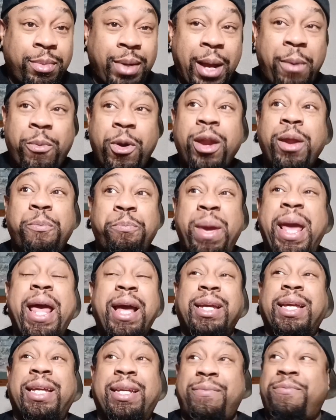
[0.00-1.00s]
I want to be
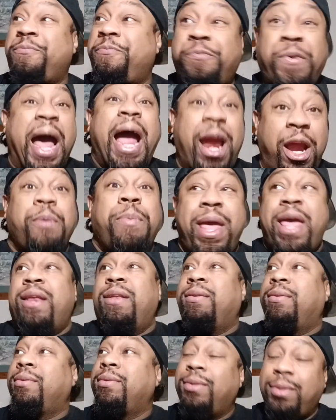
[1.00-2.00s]
a
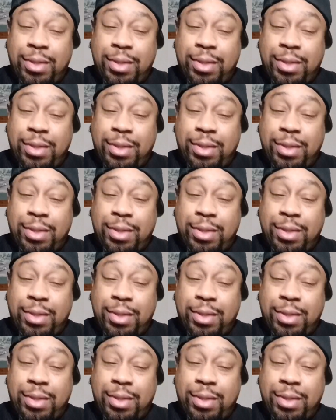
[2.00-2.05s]
fireman.